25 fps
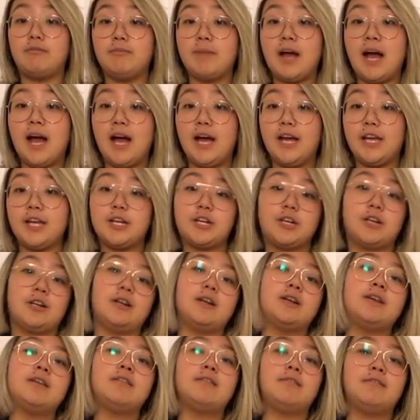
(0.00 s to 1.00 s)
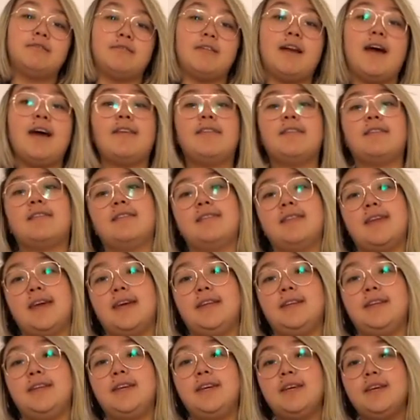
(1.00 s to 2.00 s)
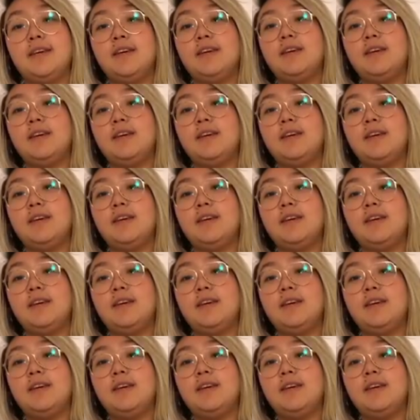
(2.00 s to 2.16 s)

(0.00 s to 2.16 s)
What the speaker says: higher rather than